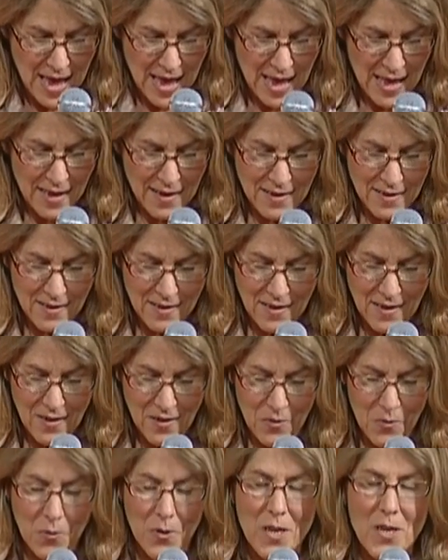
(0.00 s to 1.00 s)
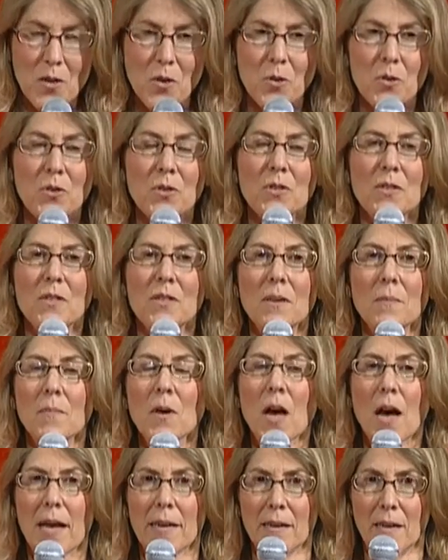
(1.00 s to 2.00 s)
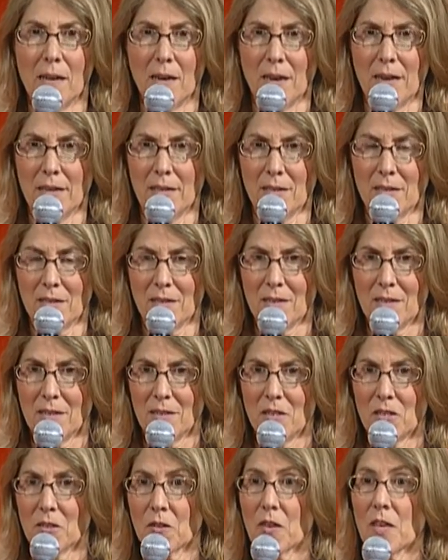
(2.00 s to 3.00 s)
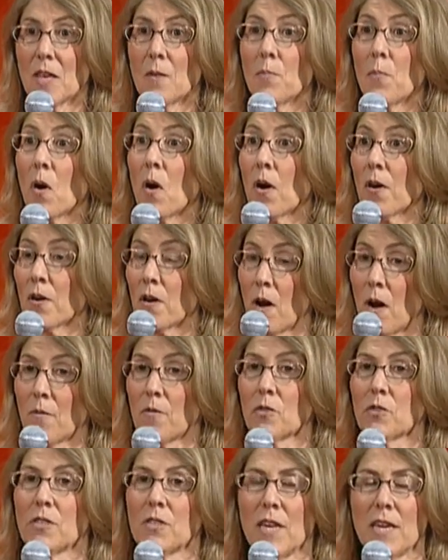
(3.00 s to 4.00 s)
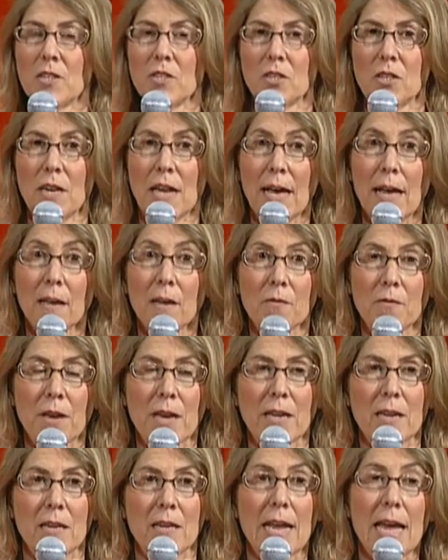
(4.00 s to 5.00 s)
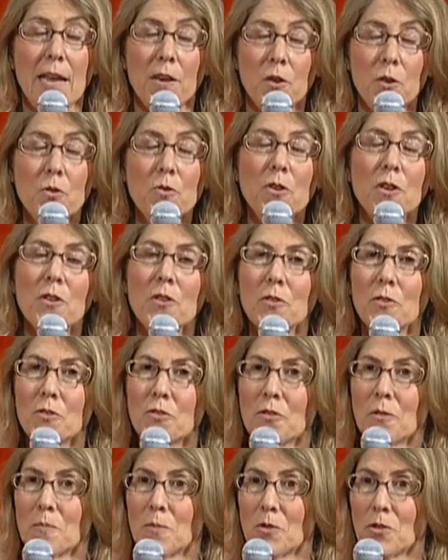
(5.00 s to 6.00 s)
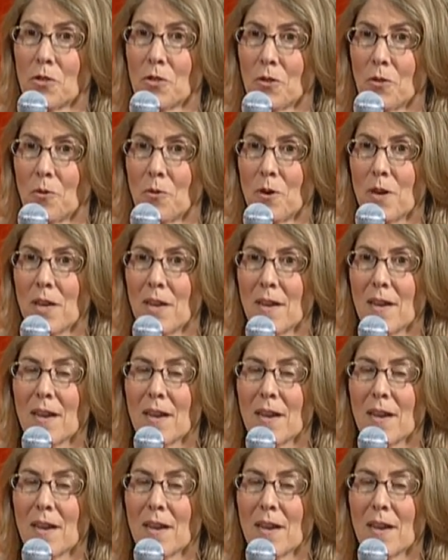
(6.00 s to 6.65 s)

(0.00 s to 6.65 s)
And we used some guidelines to keep our conversation elevated, and you can use them too,